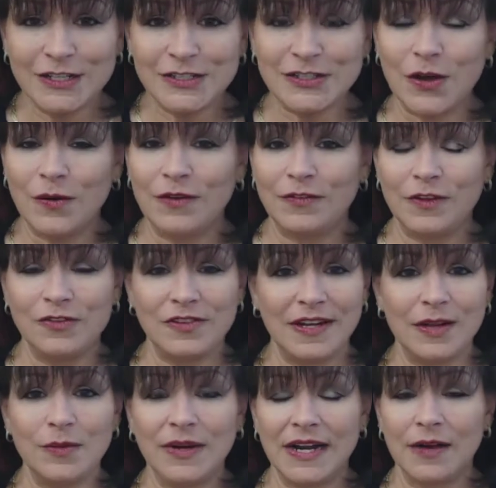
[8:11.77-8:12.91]
So if there's
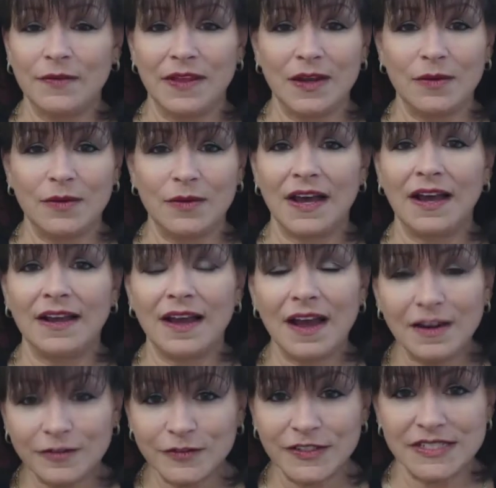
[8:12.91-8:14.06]
anyone out there with a high
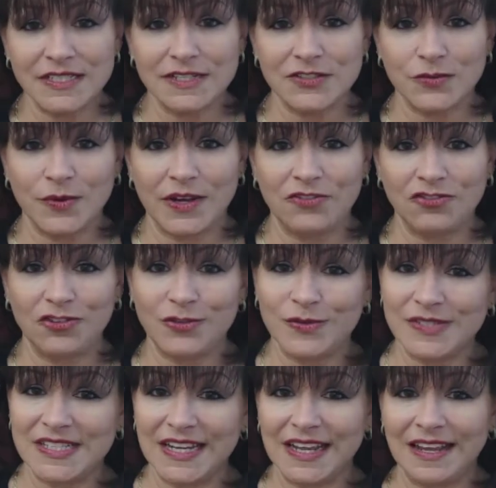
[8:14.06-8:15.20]
conflict situation
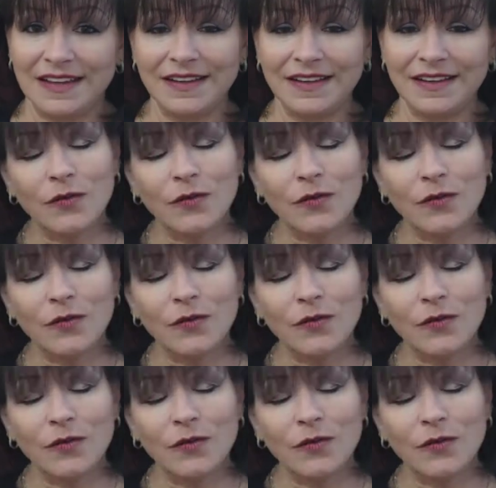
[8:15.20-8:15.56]
who's thinking,